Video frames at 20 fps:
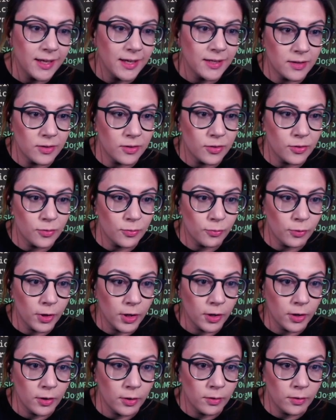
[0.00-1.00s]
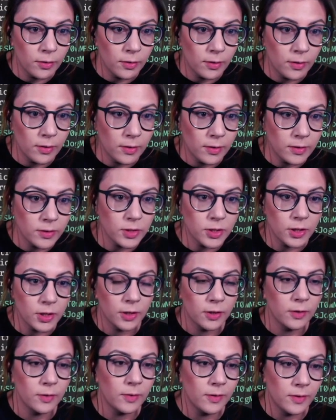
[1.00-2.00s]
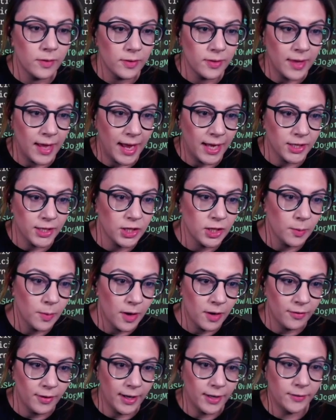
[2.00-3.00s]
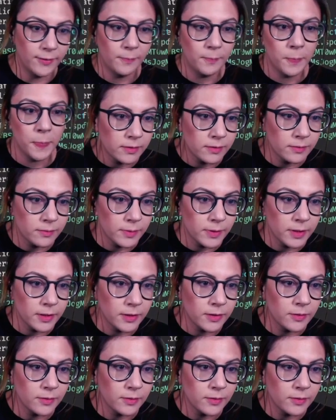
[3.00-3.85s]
through to that URL. If we go